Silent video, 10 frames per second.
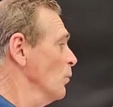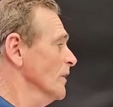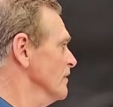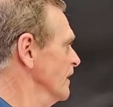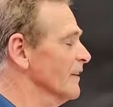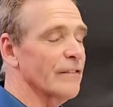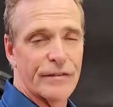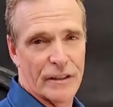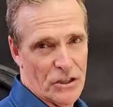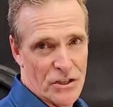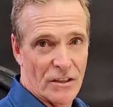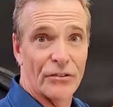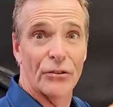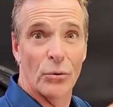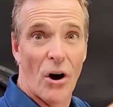What do you think of the finish?
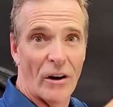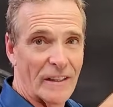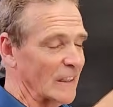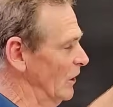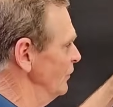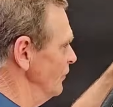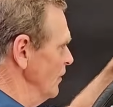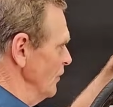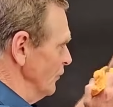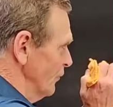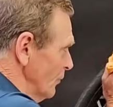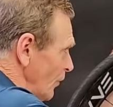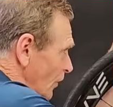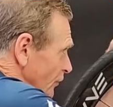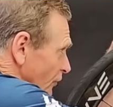Still highly gloss, still
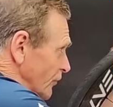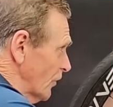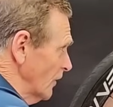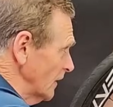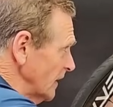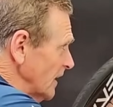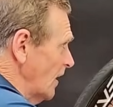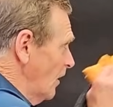nice and shiny.